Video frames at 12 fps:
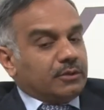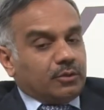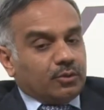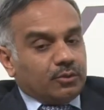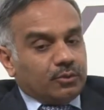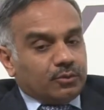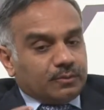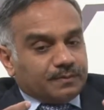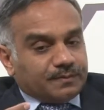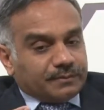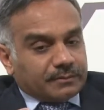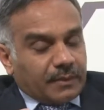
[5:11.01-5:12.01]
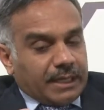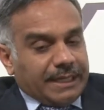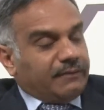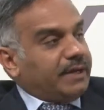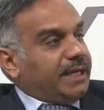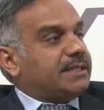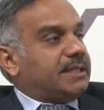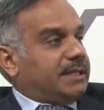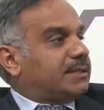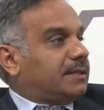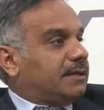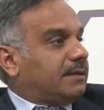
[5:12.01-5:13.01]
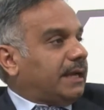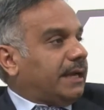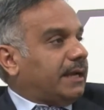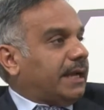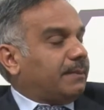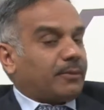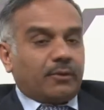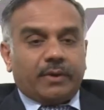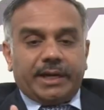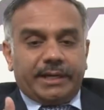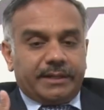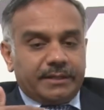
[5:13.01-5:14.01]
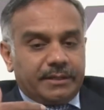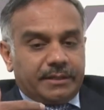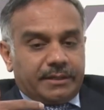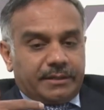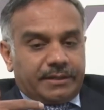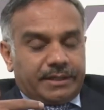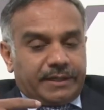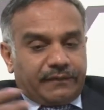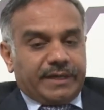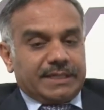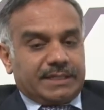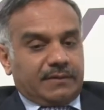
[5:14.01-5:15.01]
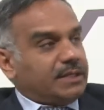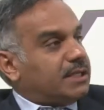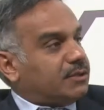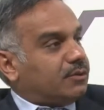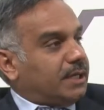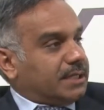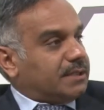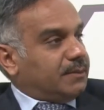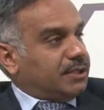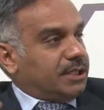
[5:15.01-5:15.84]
to leverage this and provide different services to customers.